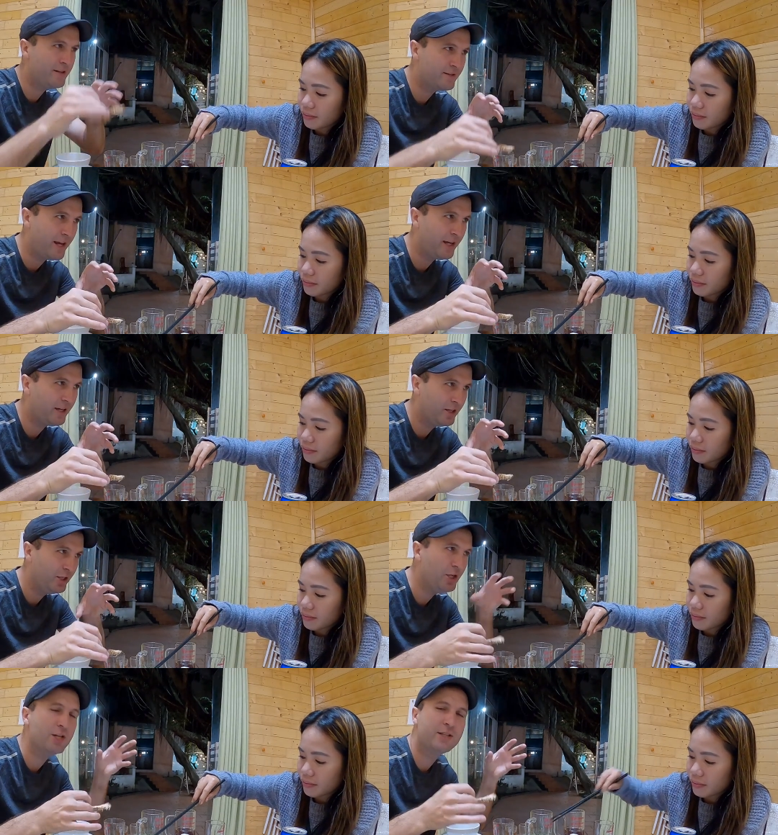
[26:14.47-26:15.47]
Speaker 1: and snake,
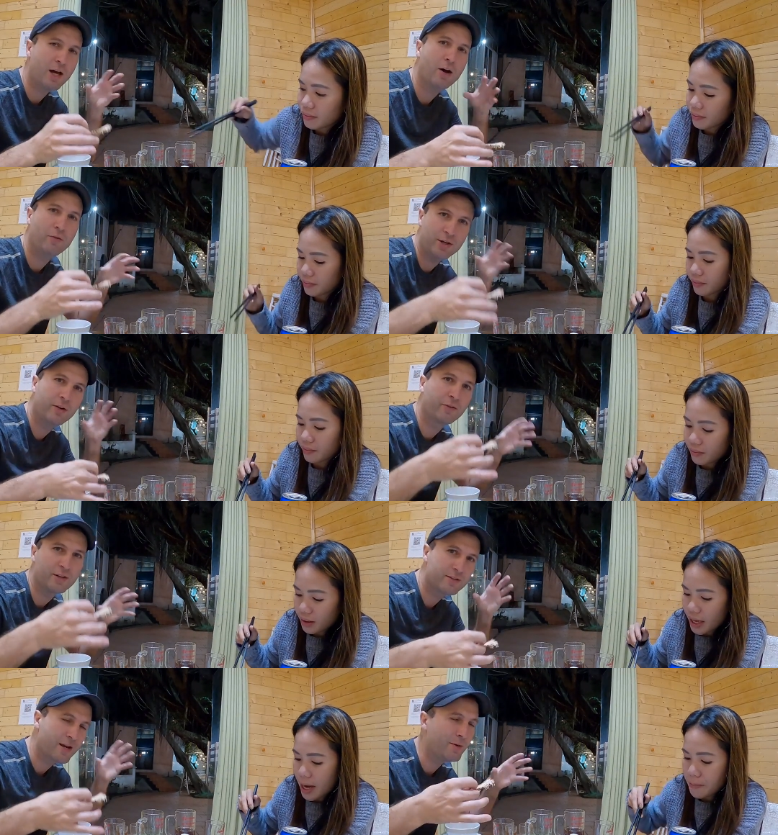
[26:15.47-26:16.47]
you can tell the
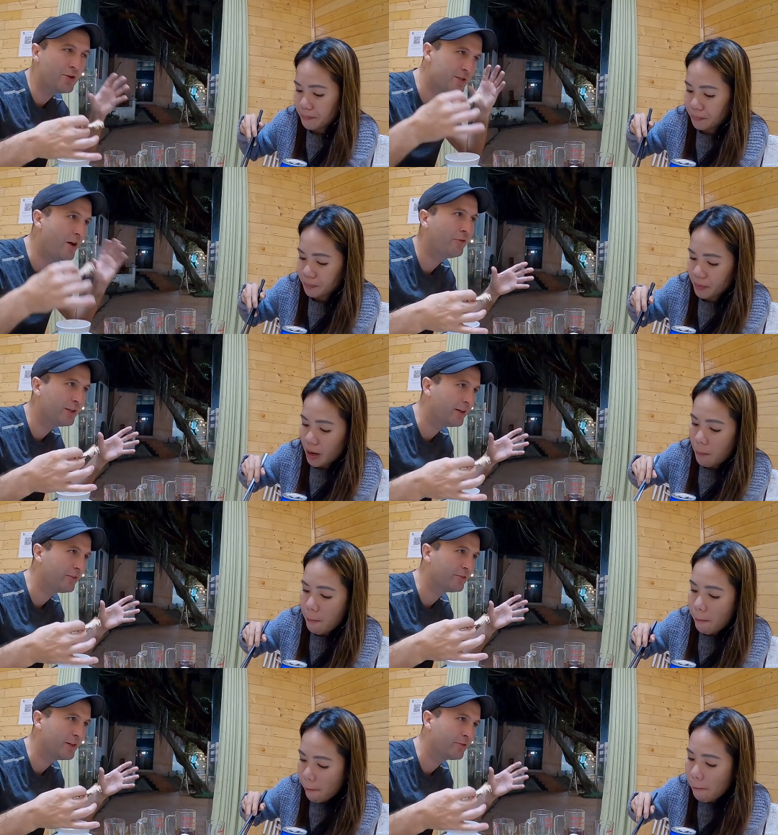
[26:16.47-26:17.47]
difference. Yeah. I mean, there's definitely
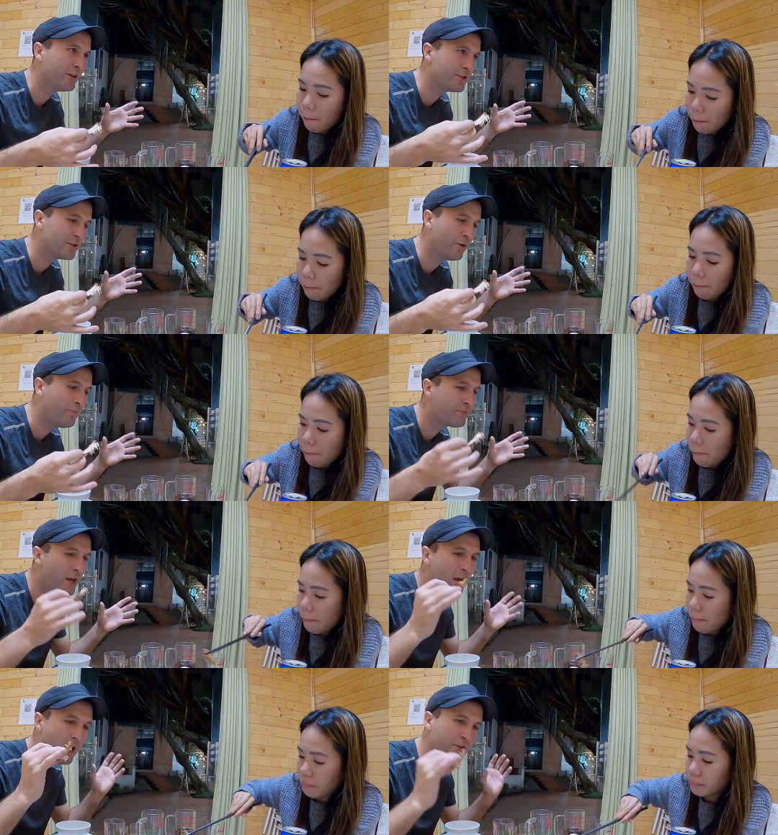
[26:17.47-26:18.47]
a difference. So
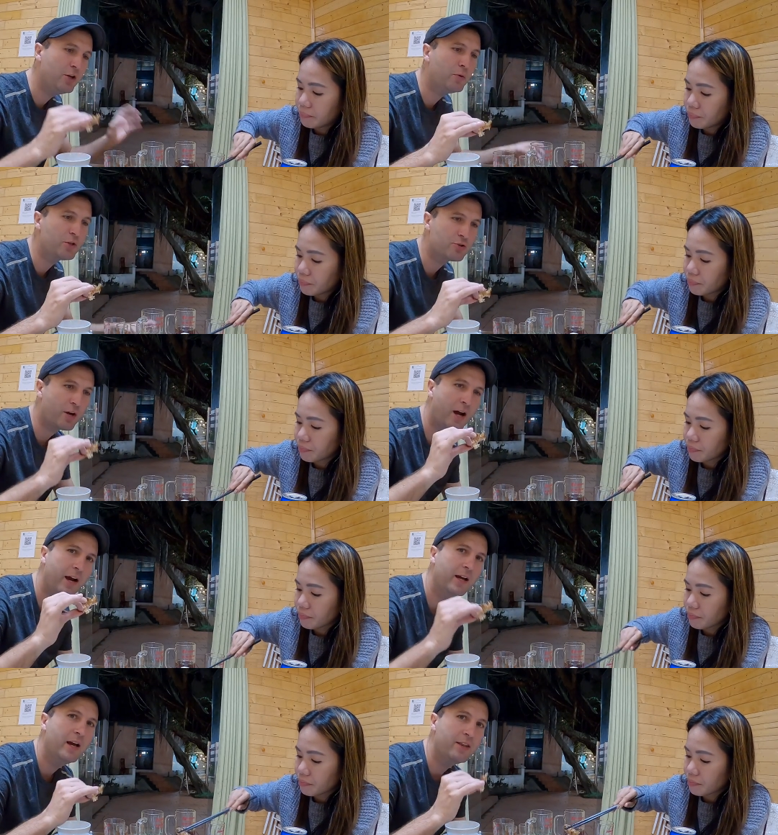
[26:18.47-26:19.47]
if you do want to
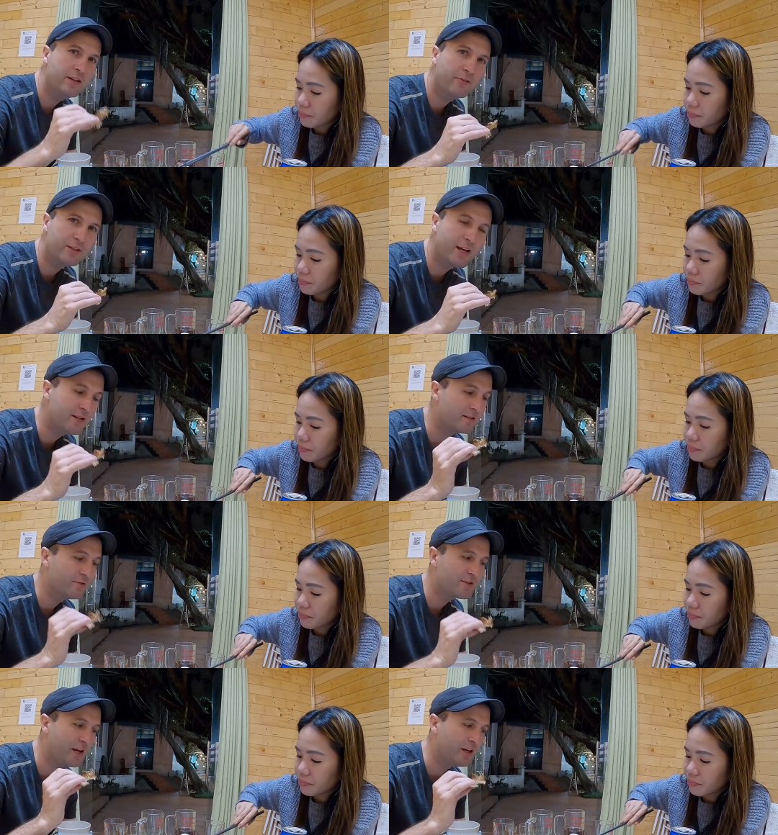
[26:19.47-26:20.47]
try the different taste
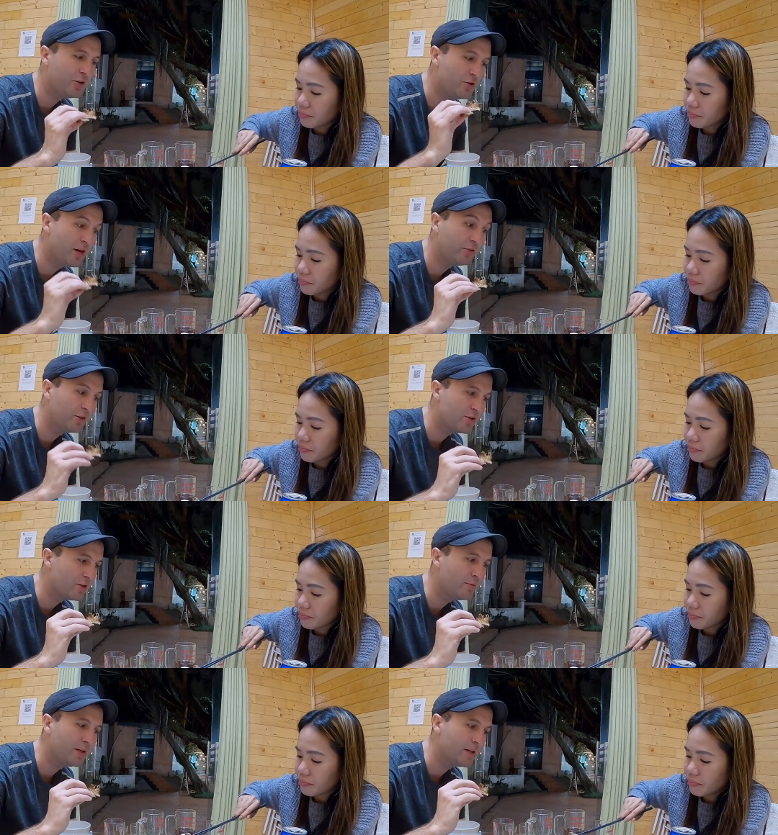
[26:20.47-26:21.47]
of snake, you definitely
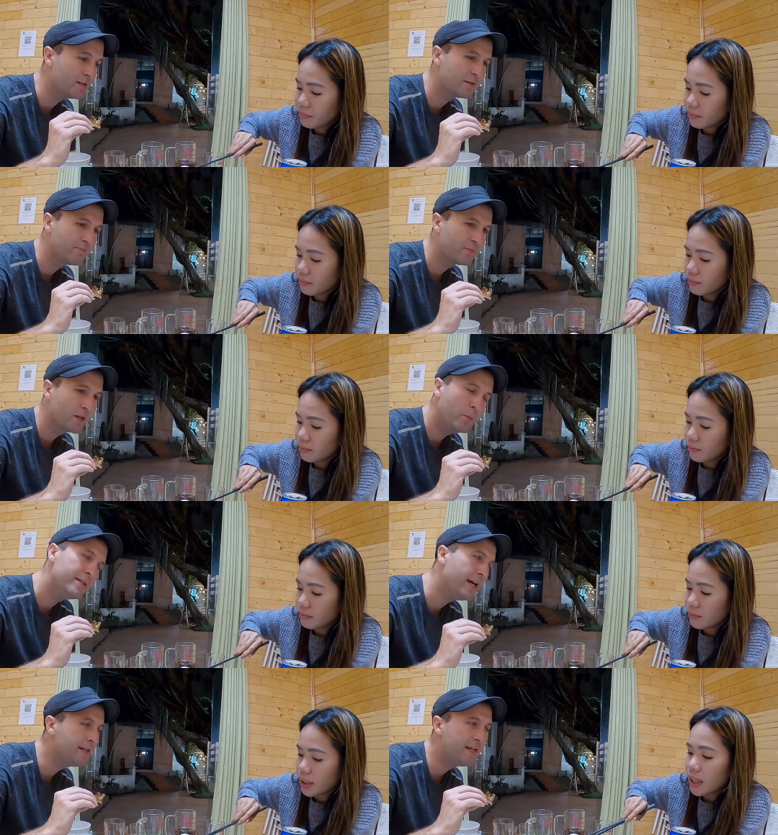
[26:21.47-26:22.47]
should because we
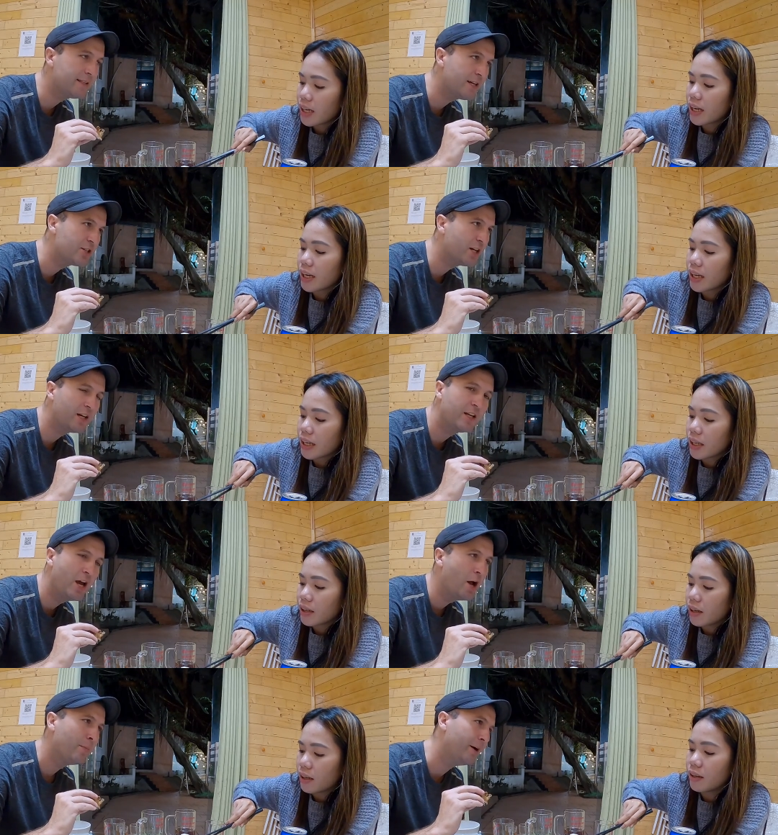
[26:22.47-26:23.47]
say it tastes like chicken,
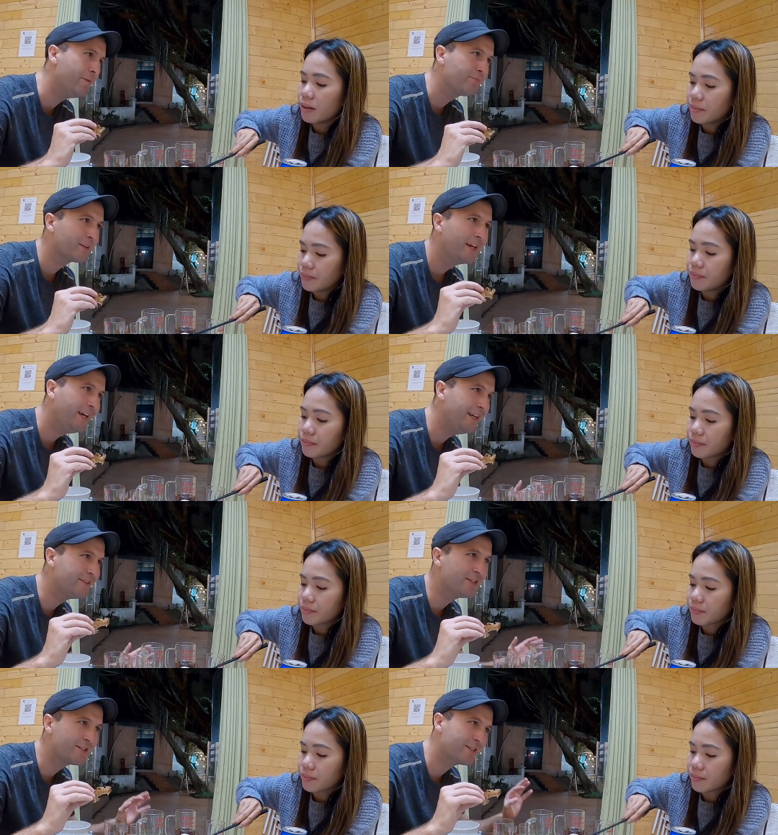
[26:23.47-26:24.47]
uh-huh. but it
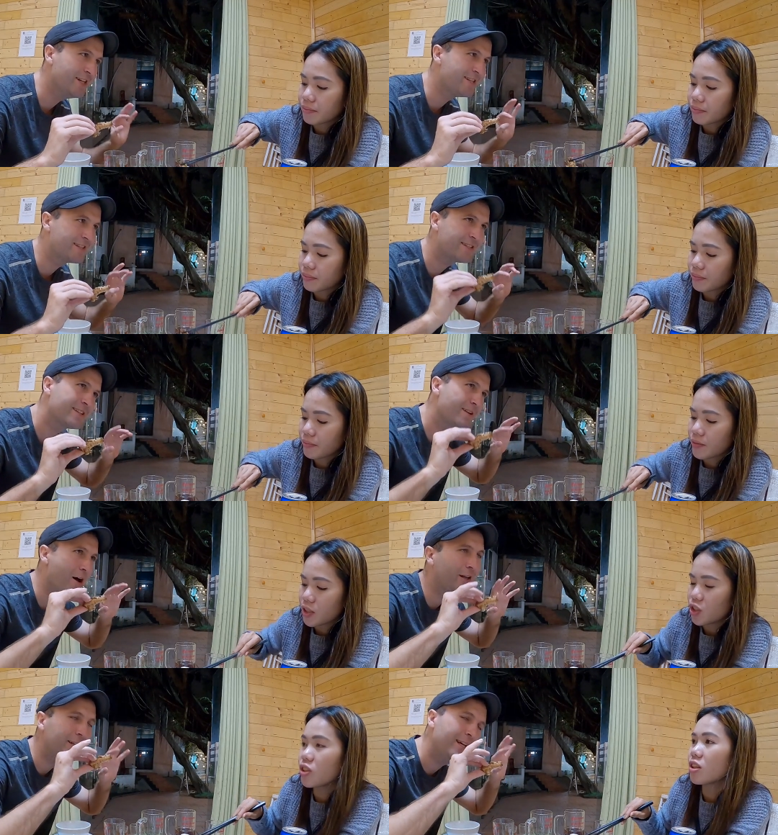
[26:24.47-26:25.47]
just it's
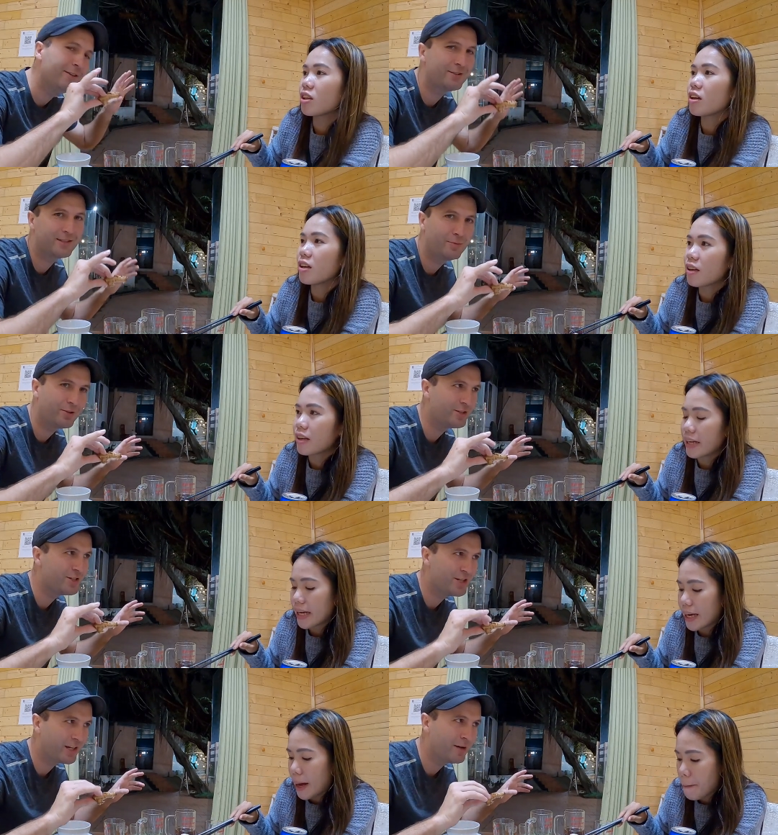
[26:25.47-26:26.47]
a little similar to
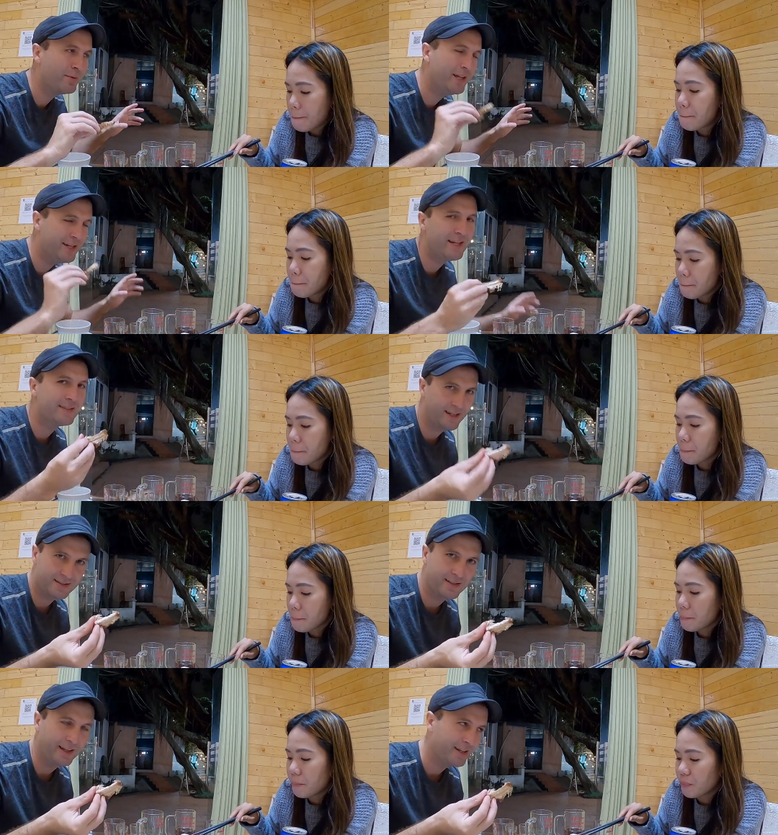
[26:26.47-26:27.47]
chicken, yeah. but it tastes like
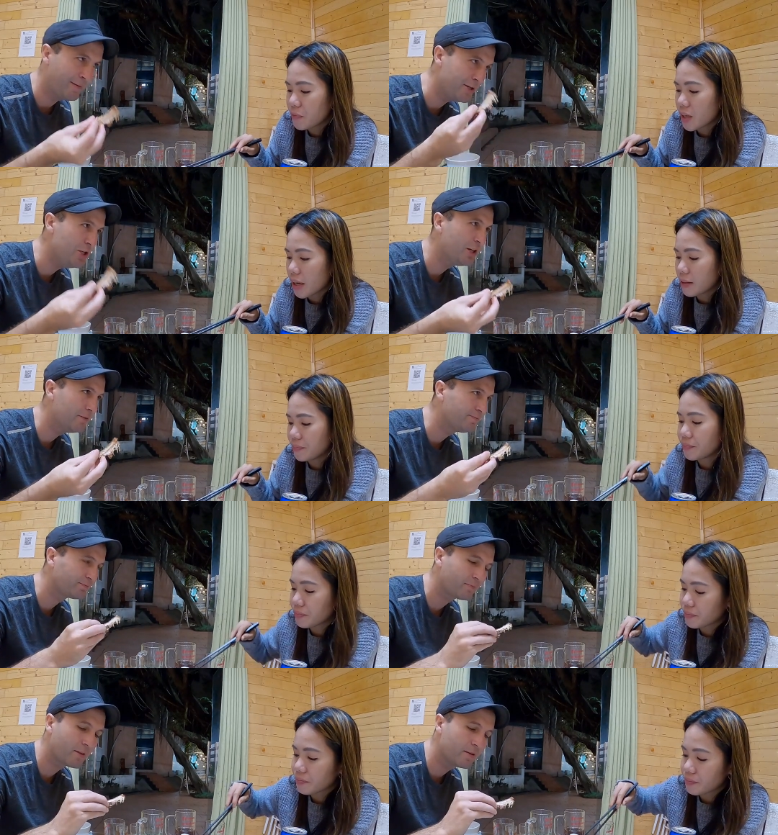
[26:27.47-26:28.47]
snake. I mean, yeah. you can